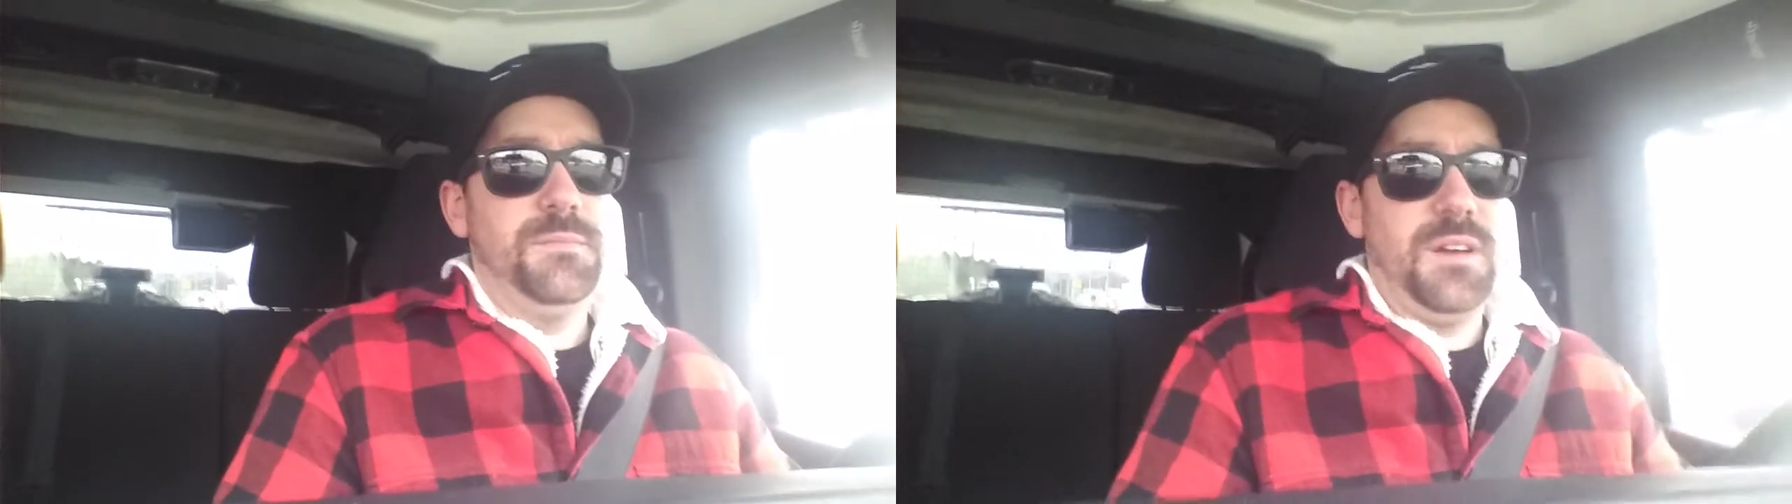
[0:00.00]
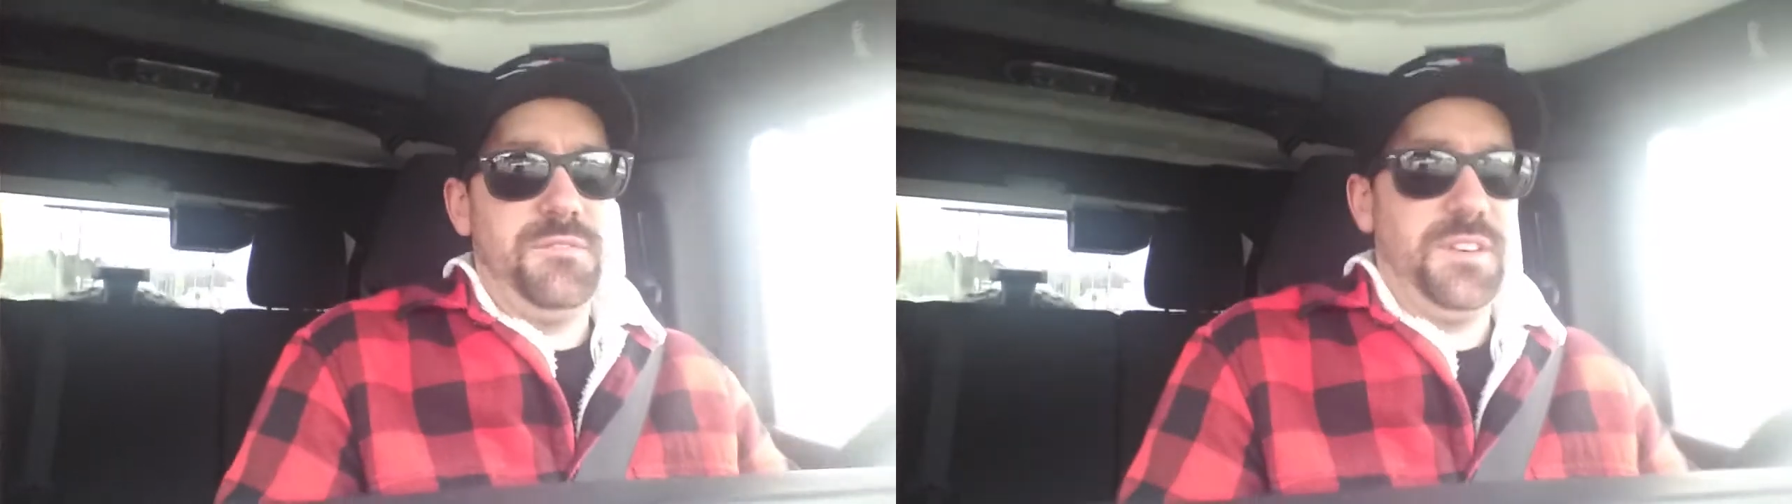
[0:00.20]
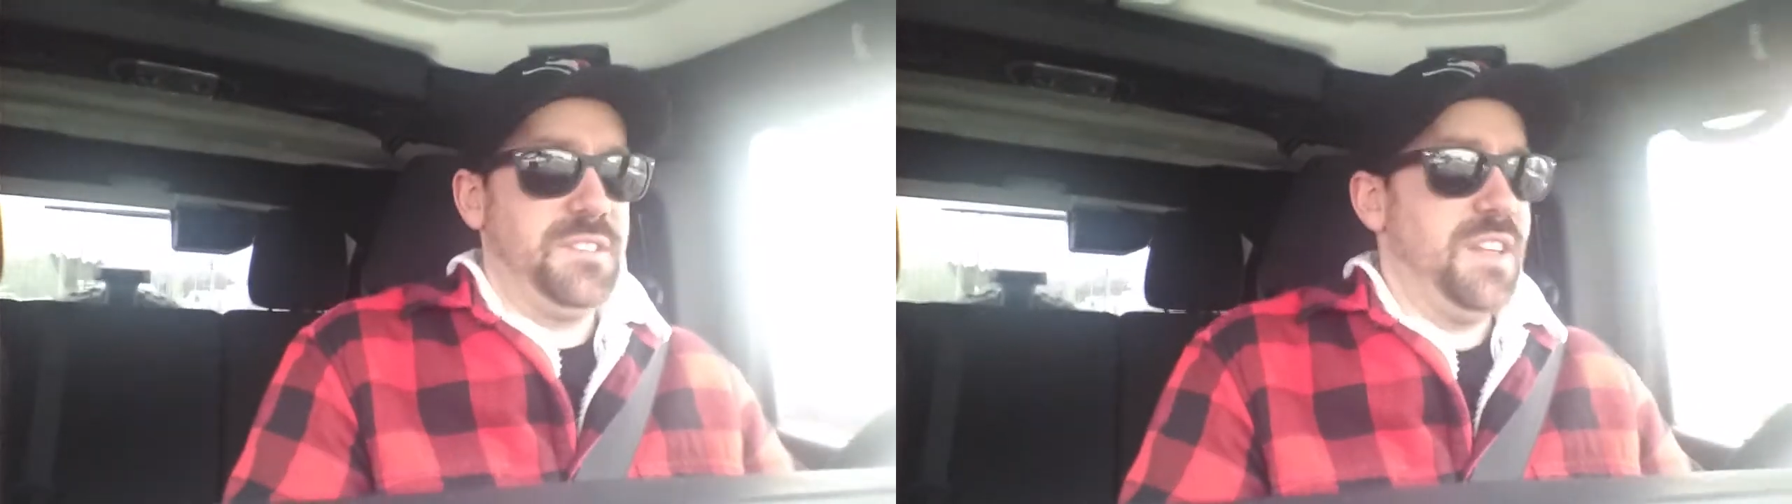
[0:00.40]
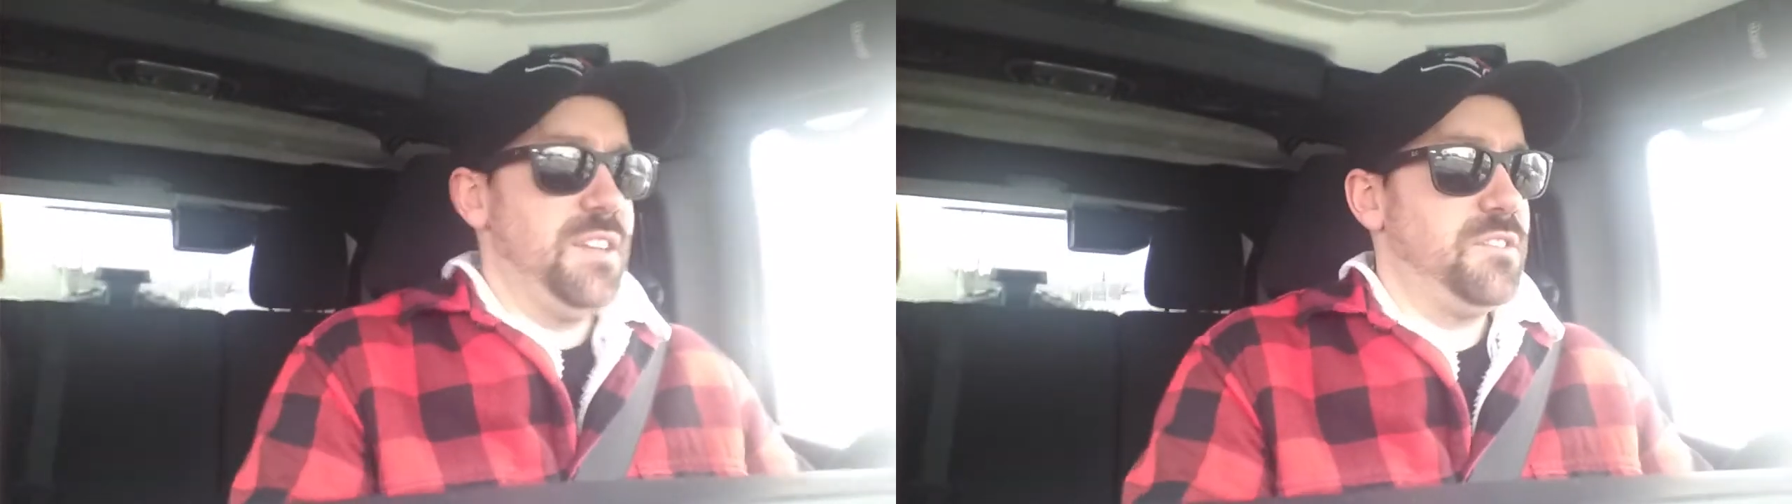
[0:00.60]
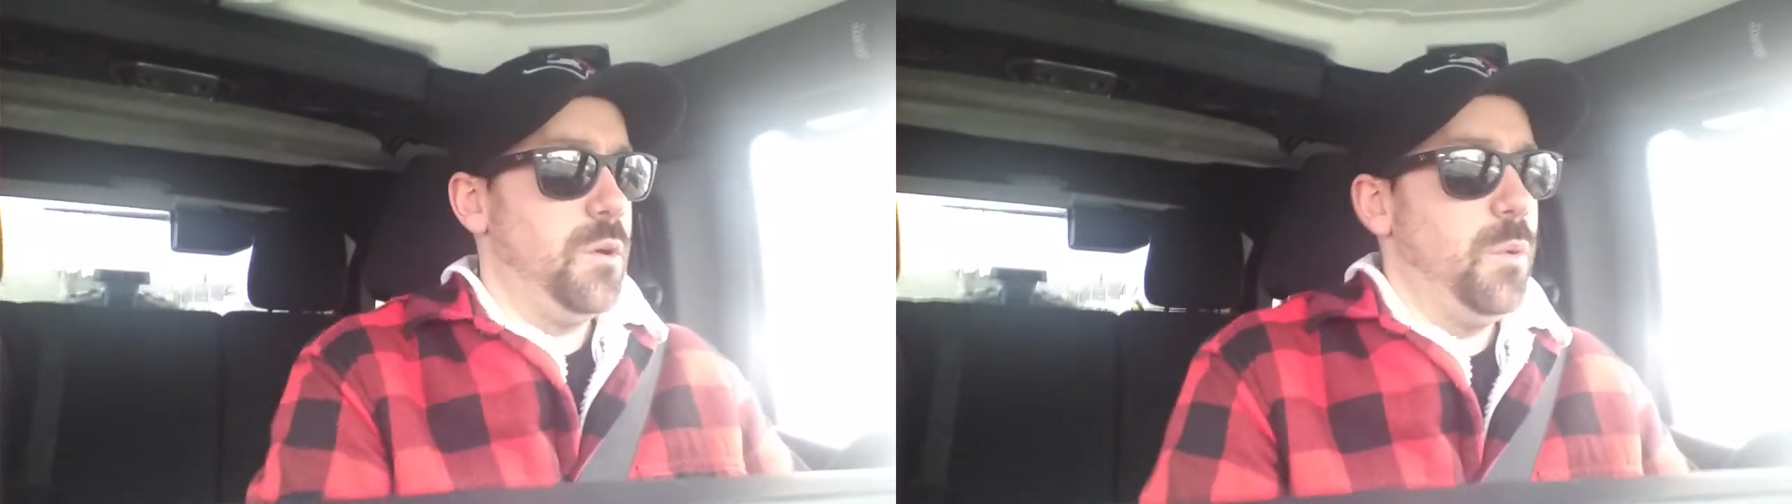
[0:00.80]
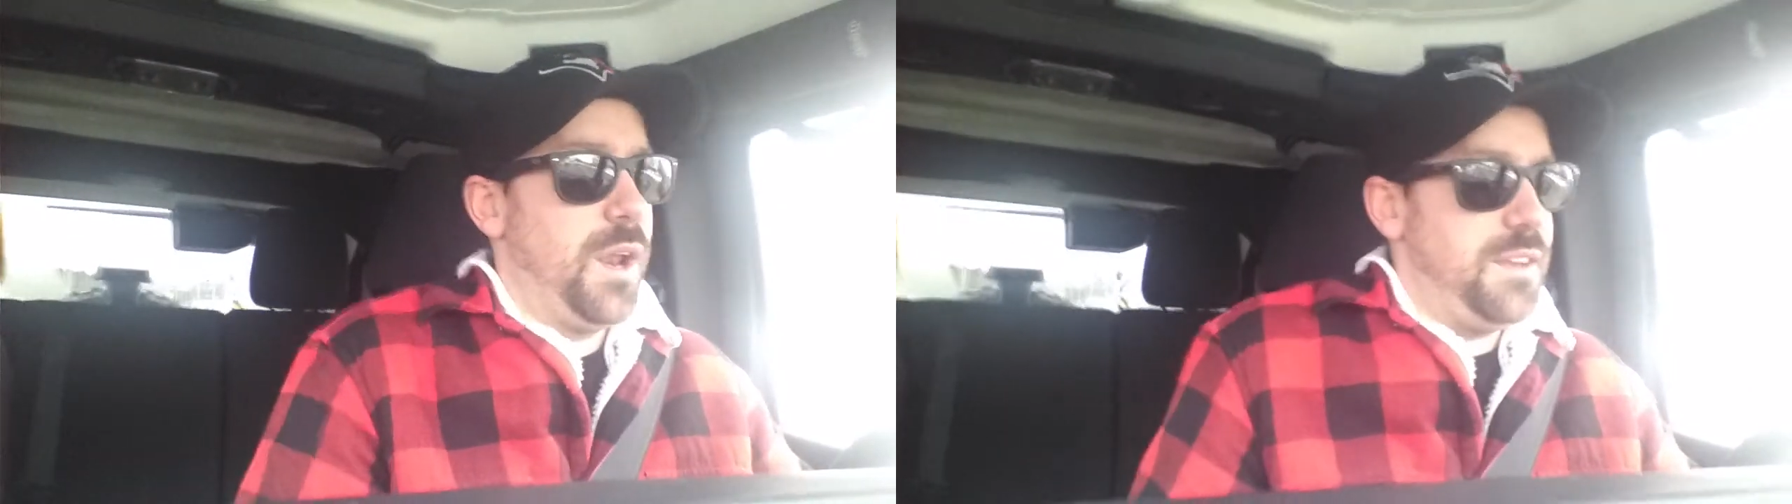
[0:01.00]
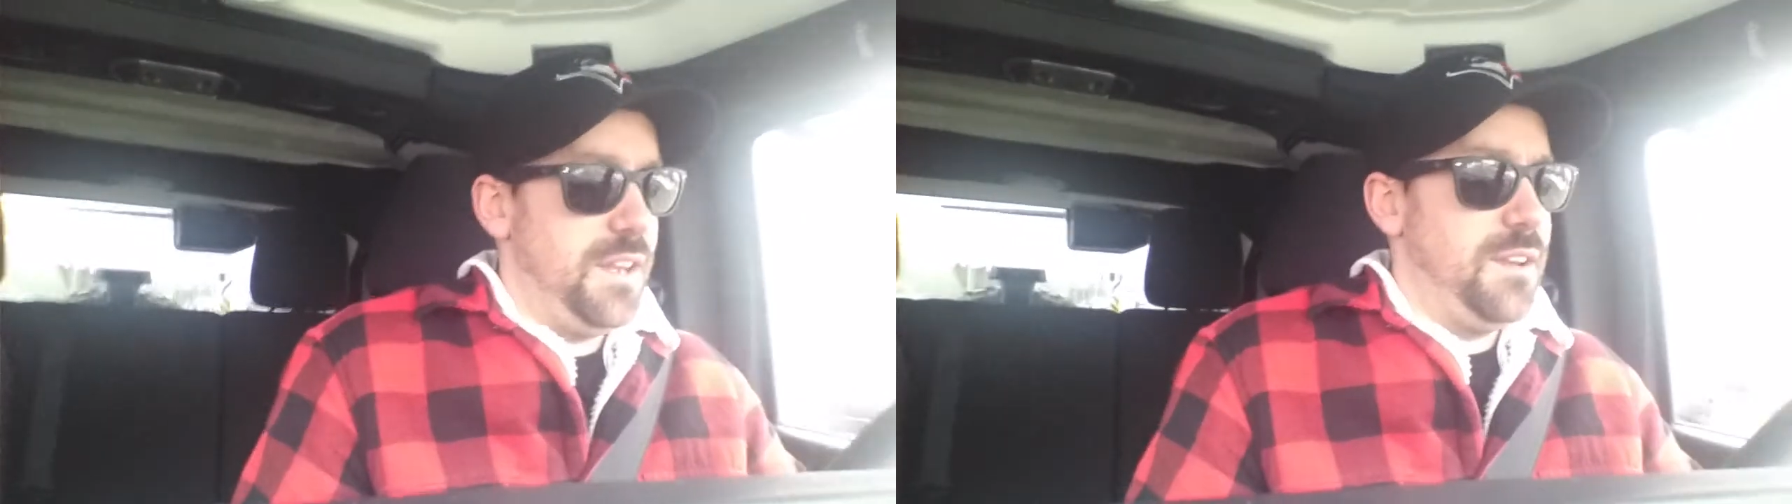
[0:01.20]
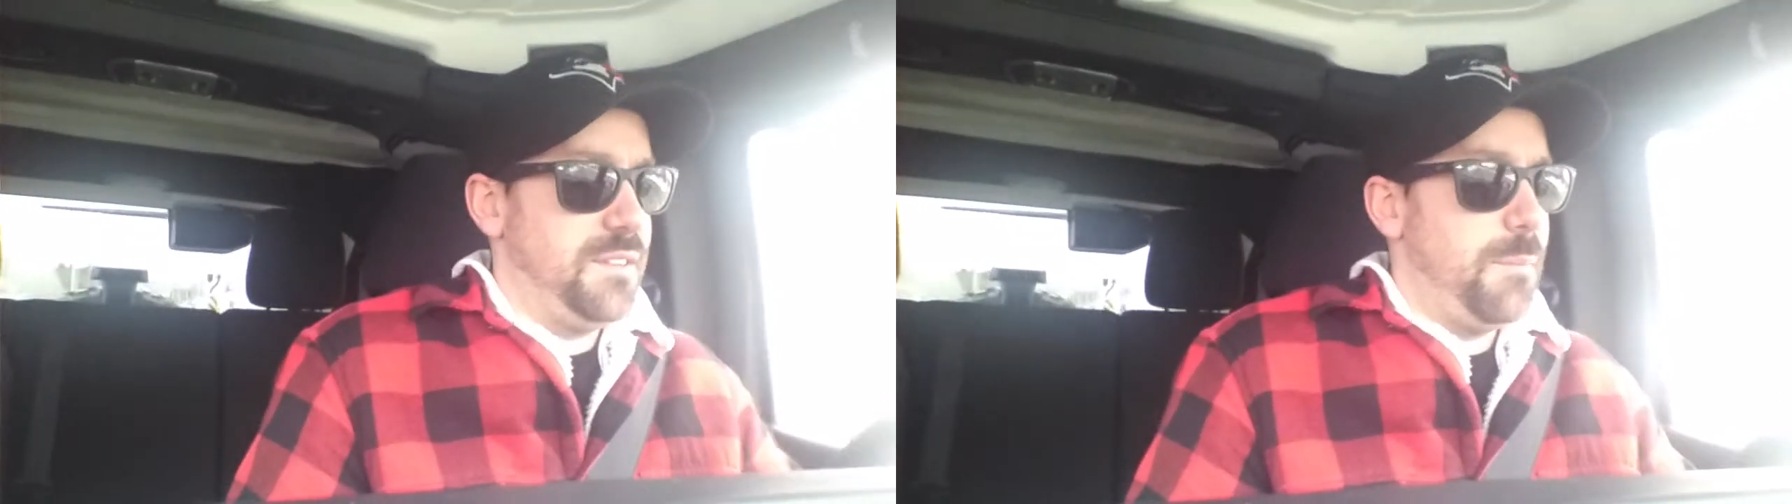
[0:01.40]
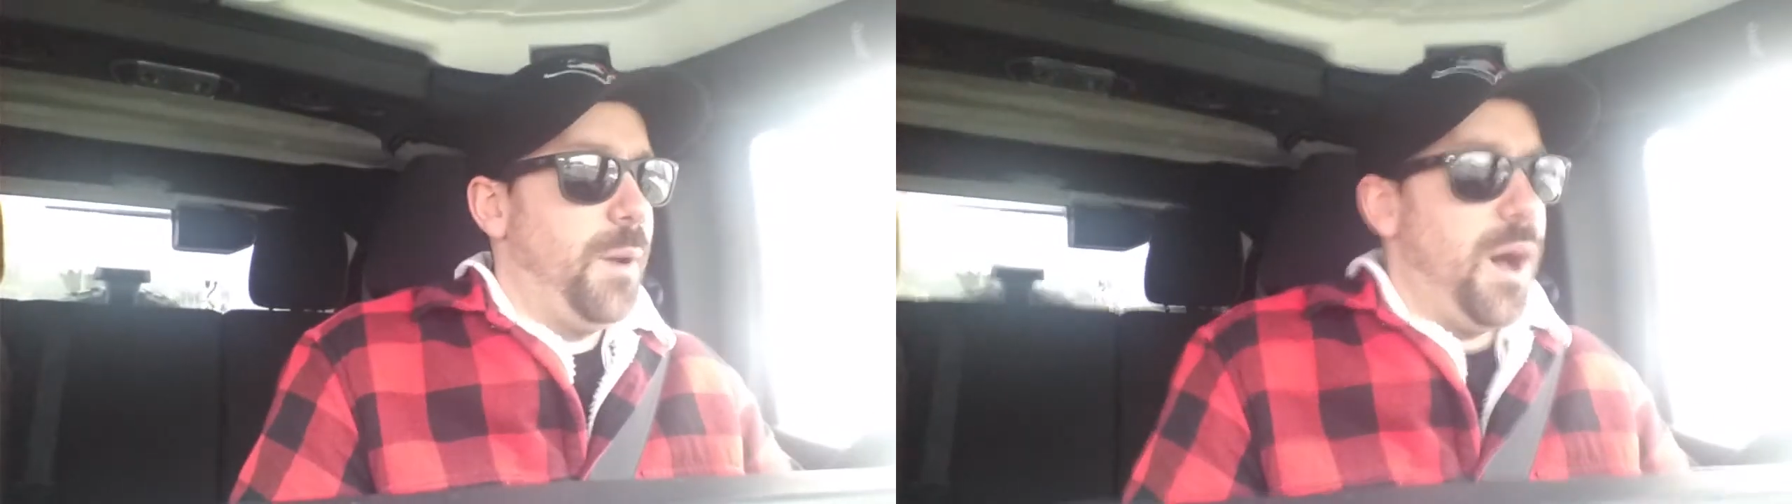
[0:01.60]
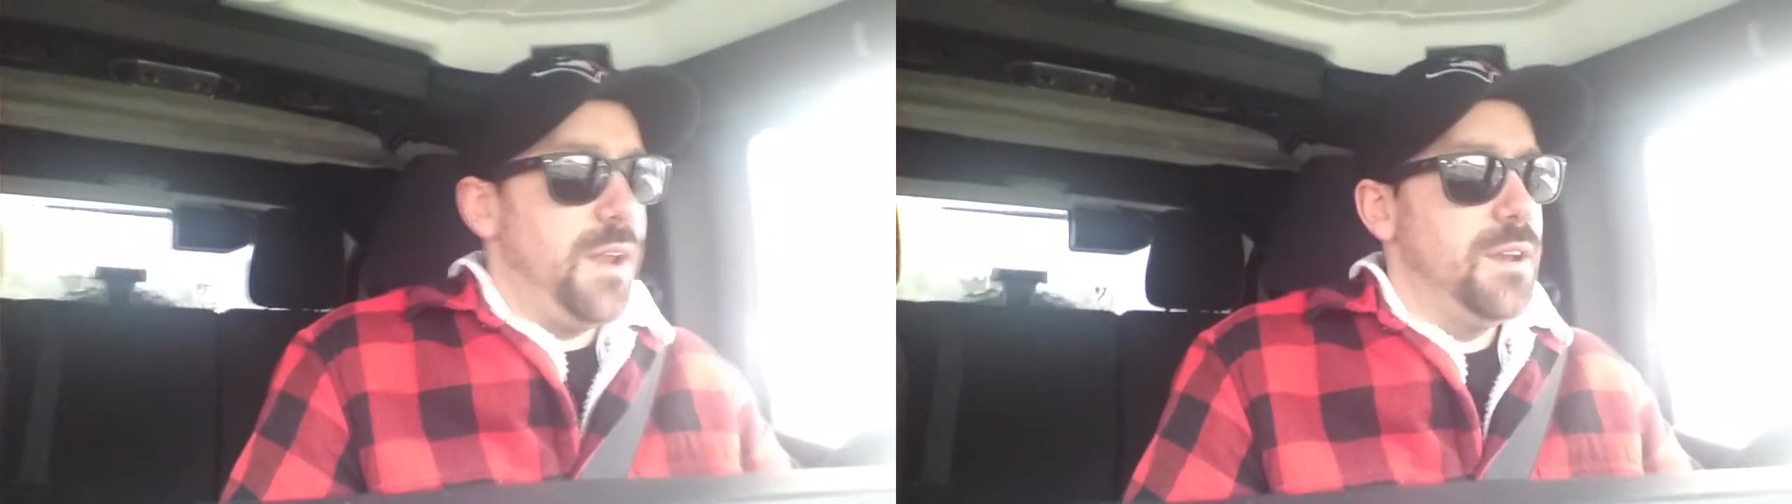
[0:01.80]
I fixed that. So what I did is I
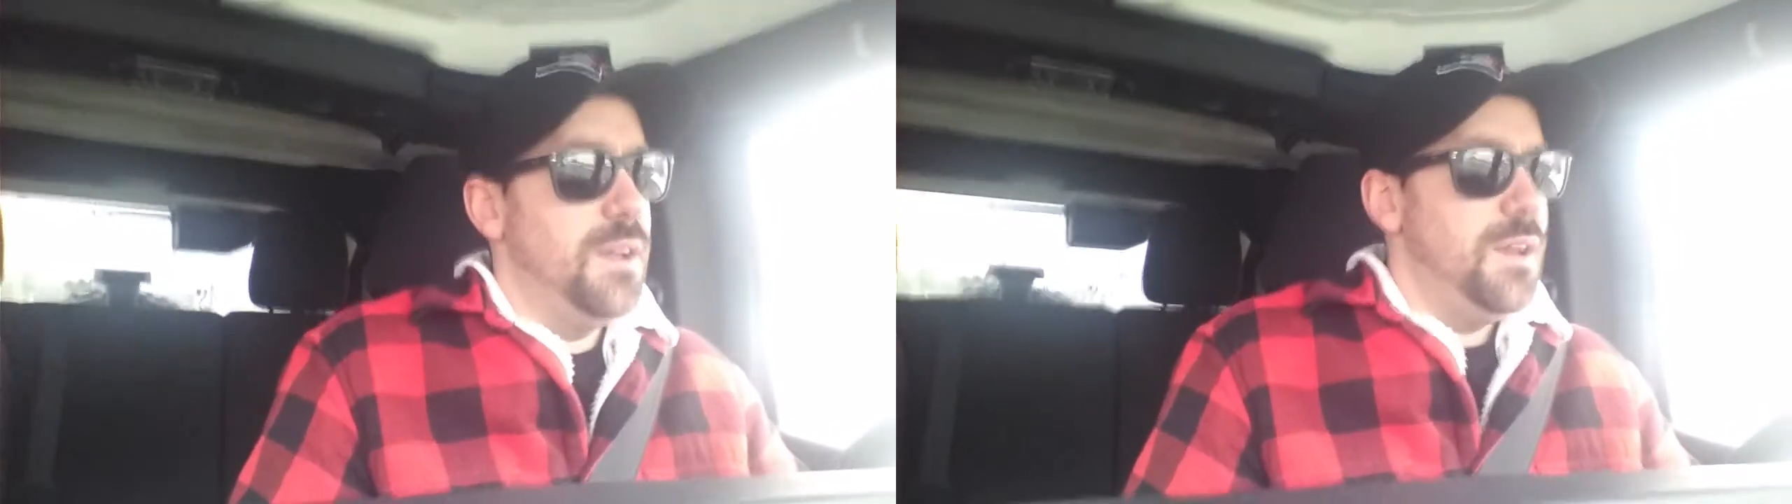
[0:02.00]
bought